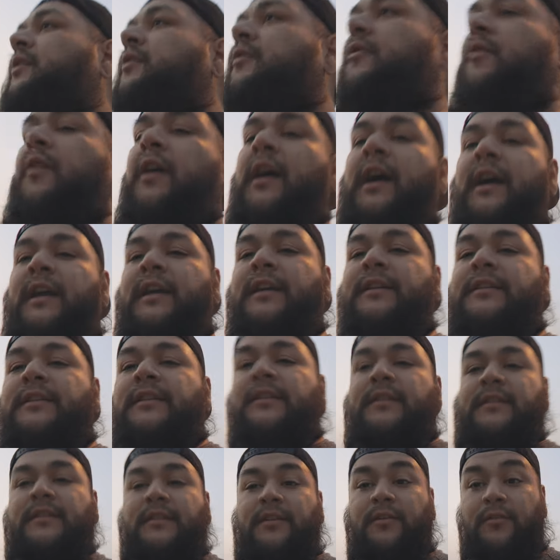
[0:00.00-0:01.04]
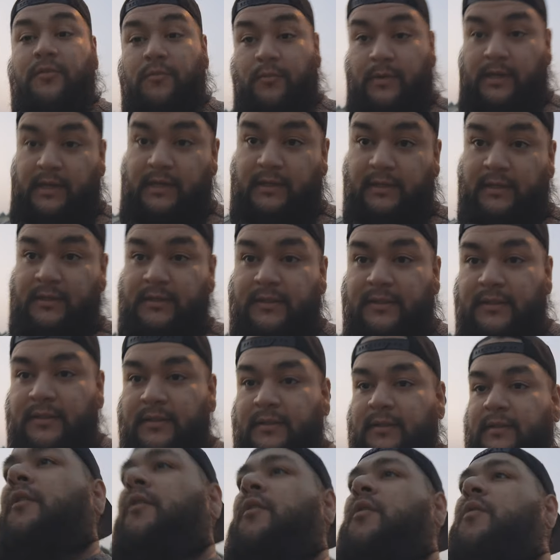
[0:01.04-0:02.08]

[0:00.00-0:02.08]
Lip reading: Crying is considered weakness.